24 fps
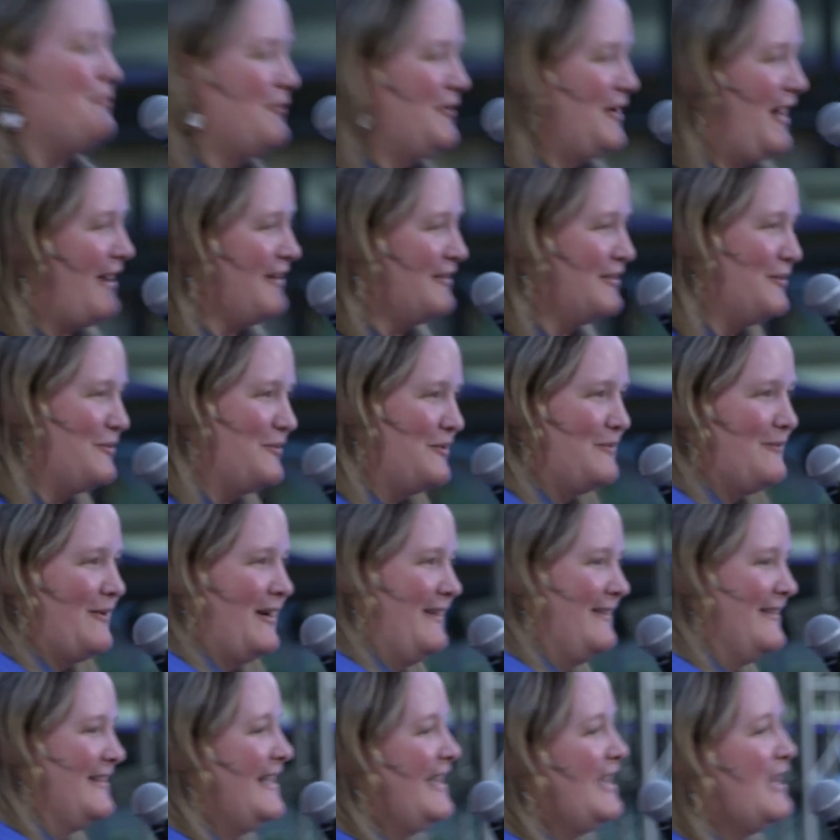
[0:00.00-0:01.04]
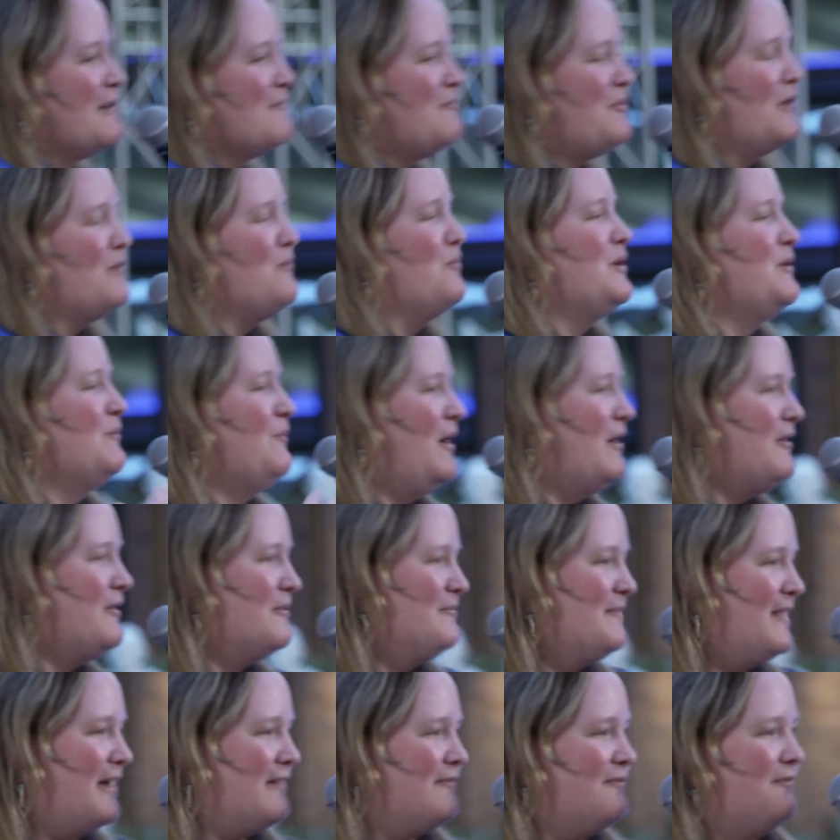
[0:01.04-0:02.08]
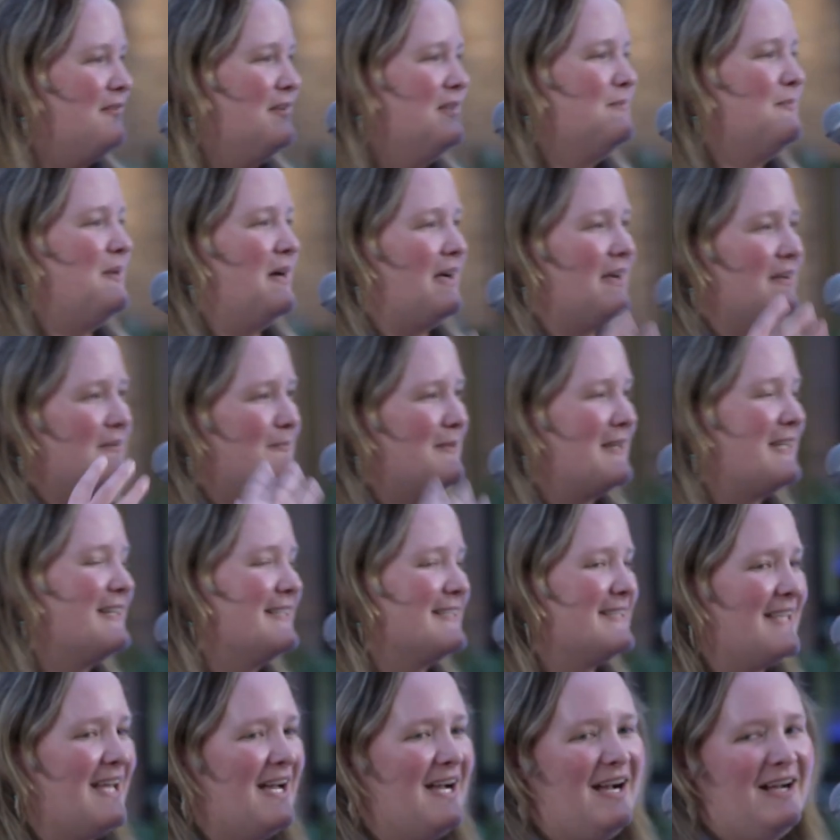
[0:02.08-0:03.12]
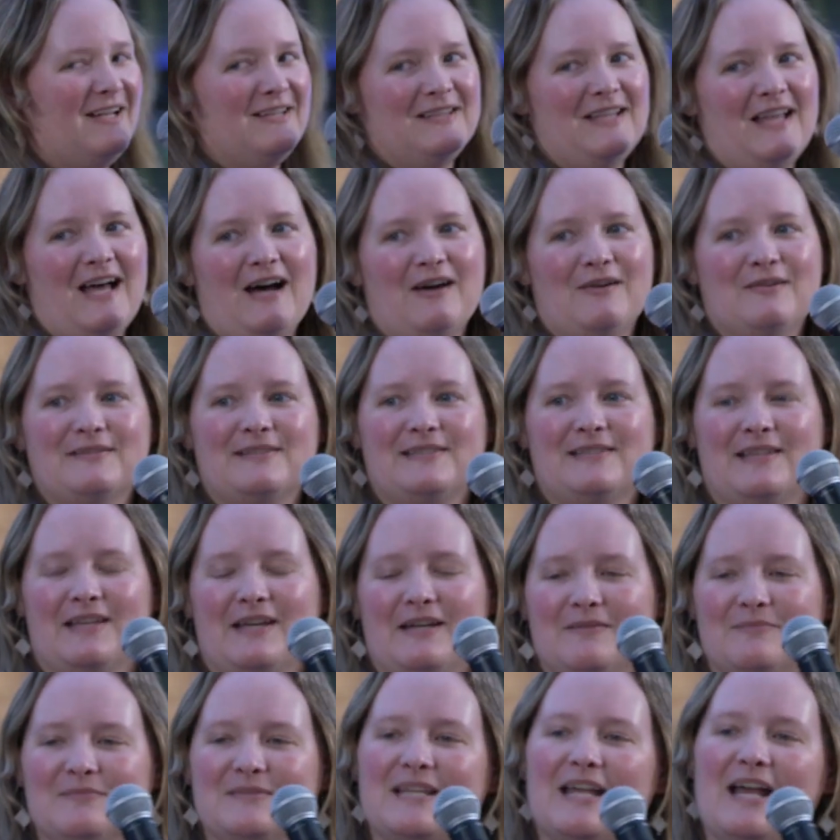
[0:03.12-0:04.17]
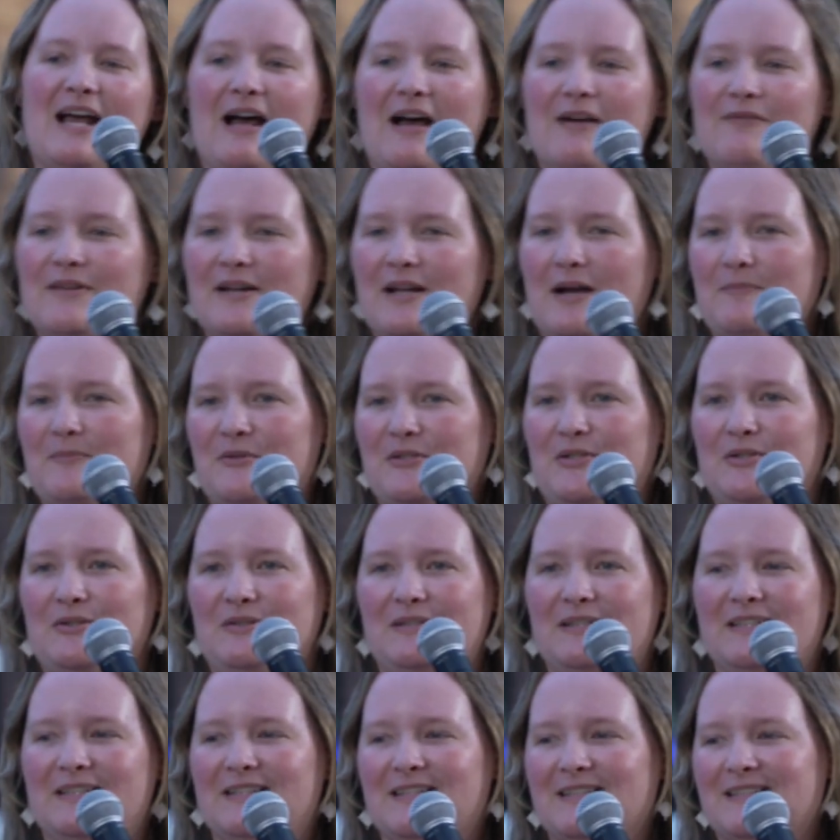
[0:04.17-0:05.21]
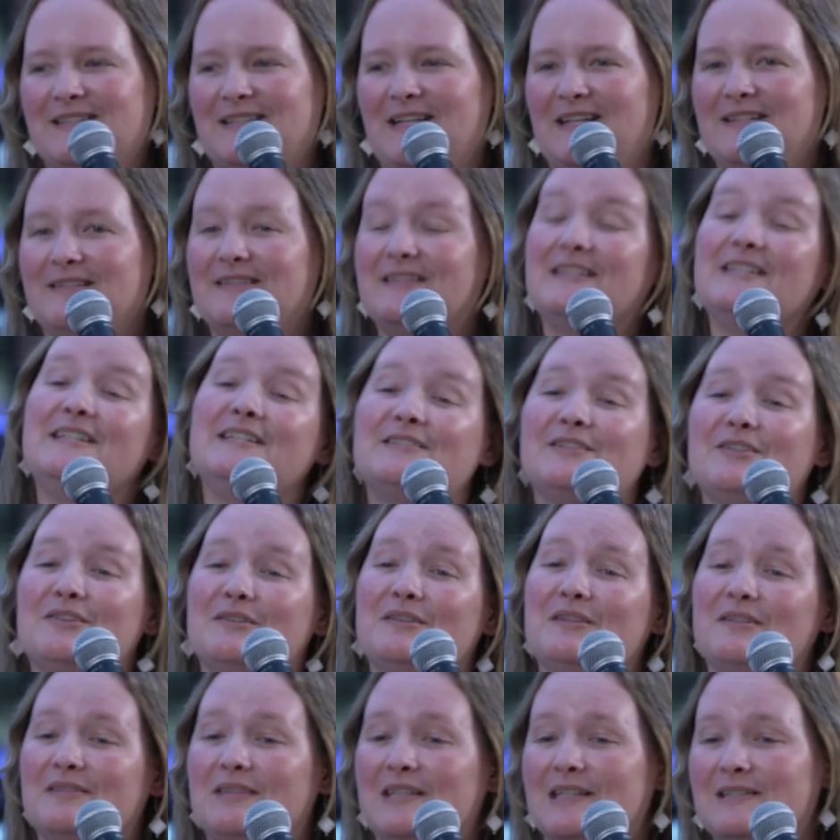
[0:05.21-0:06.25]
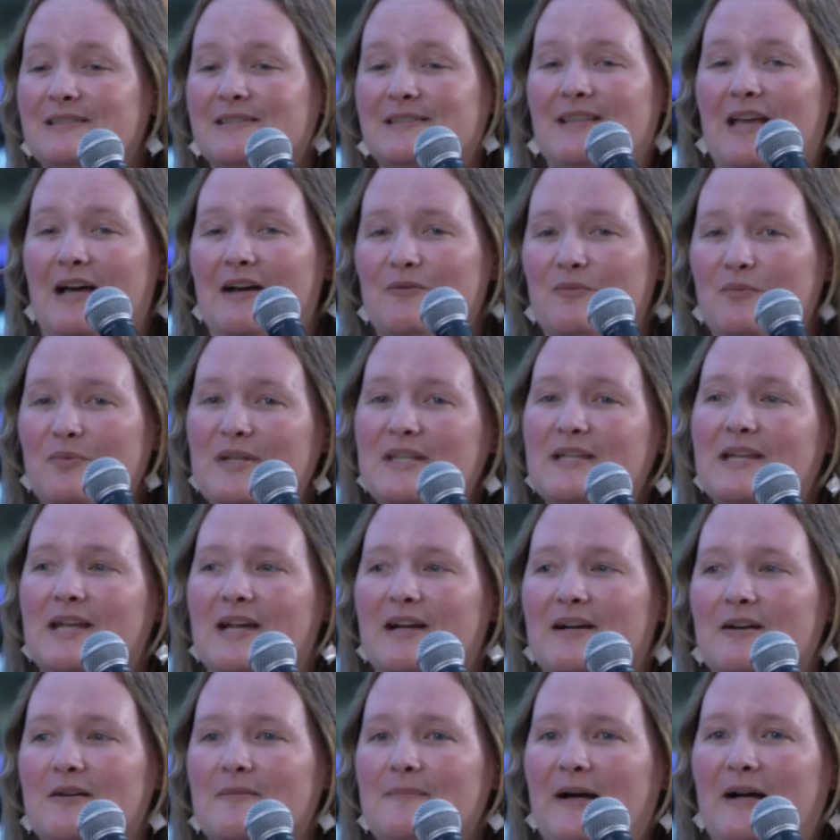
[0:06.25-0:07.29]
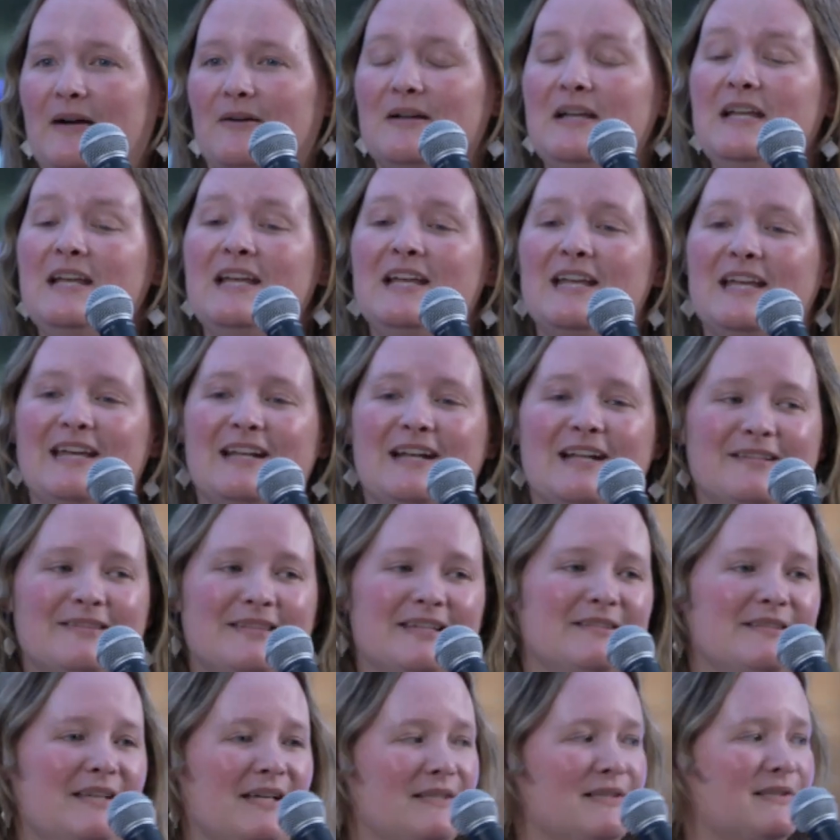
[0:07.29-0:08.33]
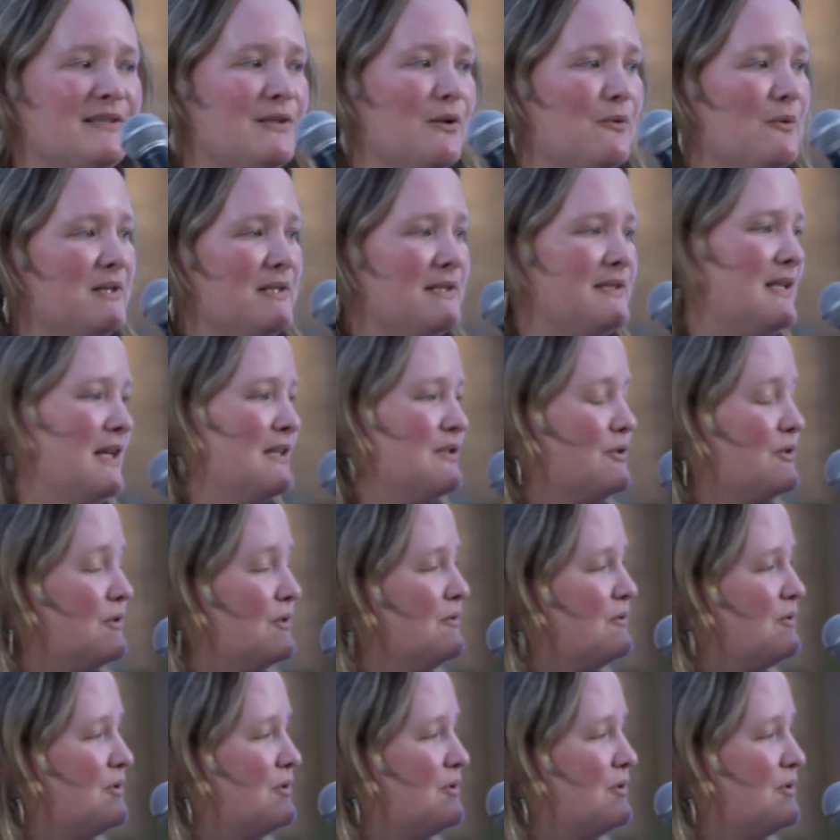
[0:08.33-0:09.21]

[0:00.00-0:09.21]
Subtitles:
we're not doing well. But we welcome that feedback, because that allows them to have an opportunity to say, these are the things that we care about. And I think that's so essential